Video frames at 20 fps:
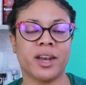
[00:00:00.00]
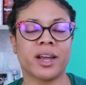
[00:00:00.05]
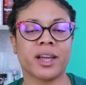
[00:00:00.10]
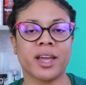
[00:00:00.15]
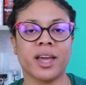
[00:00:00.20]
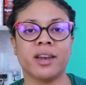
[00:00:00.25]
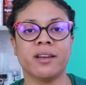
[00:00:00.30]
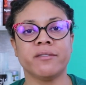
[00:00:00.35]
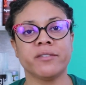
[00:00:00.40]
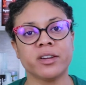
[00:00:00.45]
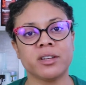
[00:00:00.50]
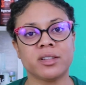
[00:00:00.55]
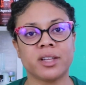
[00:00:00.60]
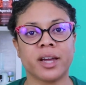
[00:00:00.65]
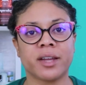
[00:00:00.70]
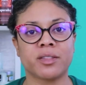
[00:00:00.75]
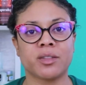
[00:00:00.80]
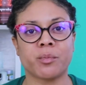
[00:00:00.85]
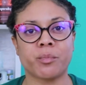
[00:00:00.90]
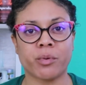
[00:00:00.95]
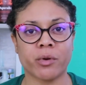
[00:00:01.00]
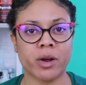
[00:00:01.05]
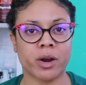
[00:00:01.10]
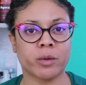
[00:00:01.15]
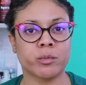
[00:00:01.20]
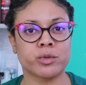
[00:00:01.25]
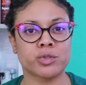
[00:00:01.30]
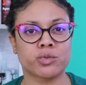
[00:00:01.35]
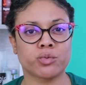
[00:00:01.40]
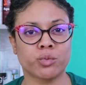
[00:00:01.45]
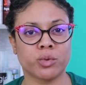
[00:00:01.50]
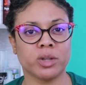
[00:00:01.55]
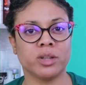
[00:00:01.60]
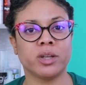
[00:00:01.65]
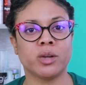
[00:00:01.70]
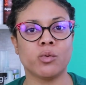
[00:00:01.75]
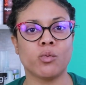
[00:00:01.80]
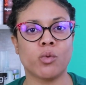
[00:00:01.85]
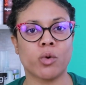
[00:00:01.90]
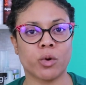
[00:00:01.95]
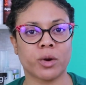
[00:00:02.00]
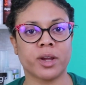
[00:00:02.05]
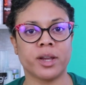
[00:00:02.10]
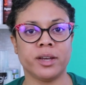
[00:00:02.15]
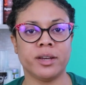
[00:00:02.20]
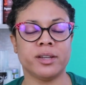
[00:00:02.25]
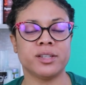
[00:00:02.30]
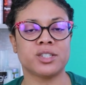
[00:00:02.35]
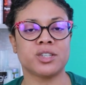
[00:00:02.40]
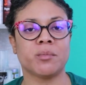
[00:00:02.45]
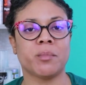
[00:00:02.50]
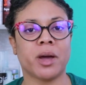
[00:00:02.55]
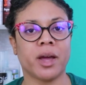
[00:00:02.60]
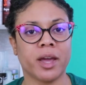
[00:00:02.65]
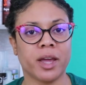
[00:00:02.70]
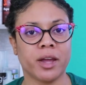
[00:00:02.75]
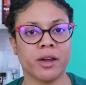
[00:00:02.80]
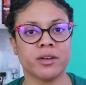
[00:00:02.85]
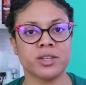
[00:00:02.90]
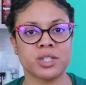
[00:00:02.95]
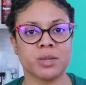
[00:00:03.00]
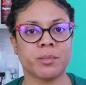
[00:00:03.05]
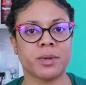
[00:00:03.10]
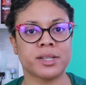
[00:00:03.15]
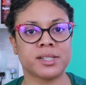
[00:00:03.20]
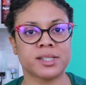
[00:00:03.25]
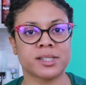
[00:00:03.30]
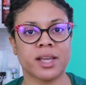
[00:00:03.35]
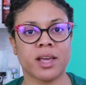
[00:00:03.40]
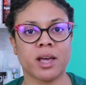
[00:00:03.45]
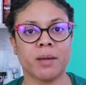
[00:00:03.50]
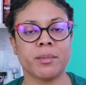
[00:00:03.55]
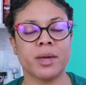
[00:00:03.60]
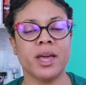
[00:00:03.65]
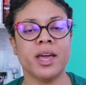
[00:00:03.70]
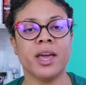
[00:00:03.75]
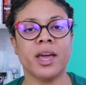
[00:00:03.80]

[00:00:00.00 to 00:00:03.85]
I kind of felt like the product was really working into my hair, into my scalp,